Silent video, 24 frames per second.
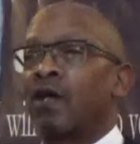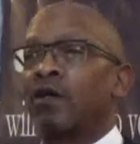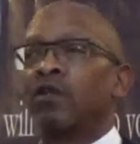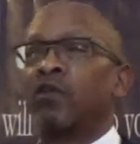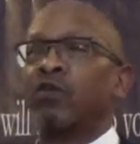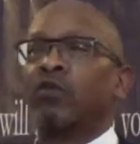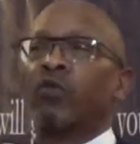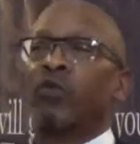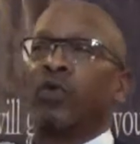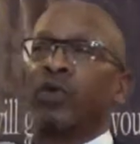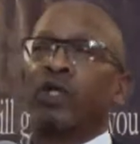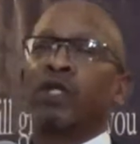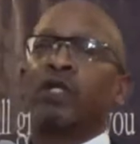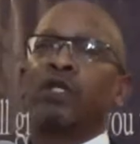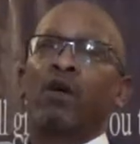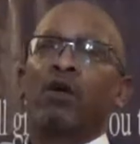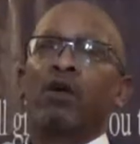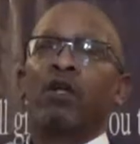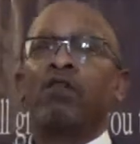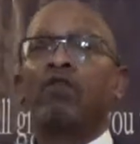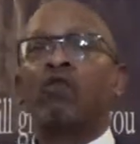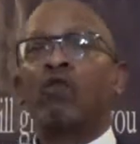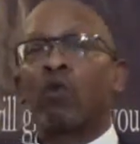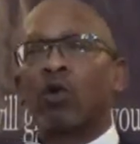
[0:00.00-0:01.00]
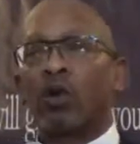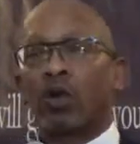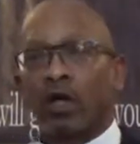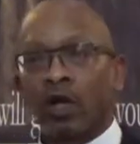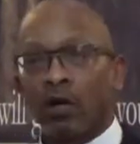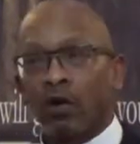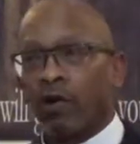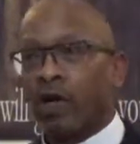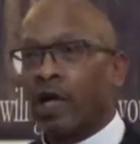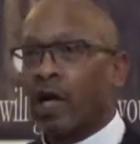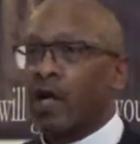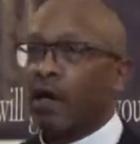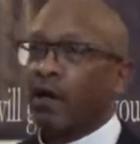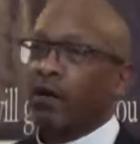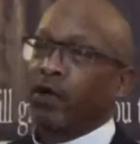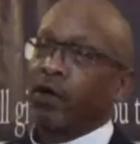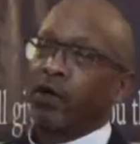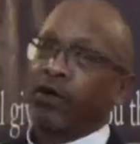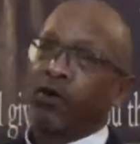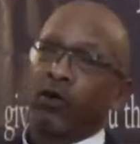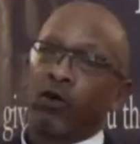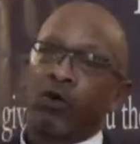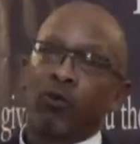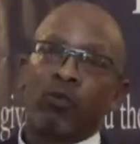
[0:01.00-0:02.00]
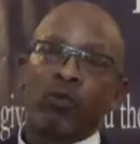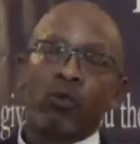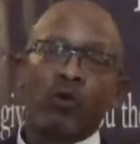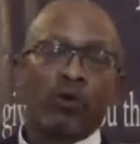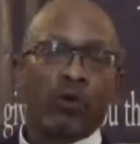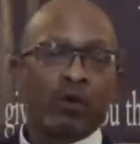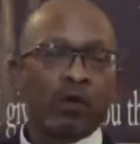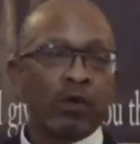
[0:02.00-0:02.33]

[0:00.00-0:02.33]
you really don't even want to go down there no more.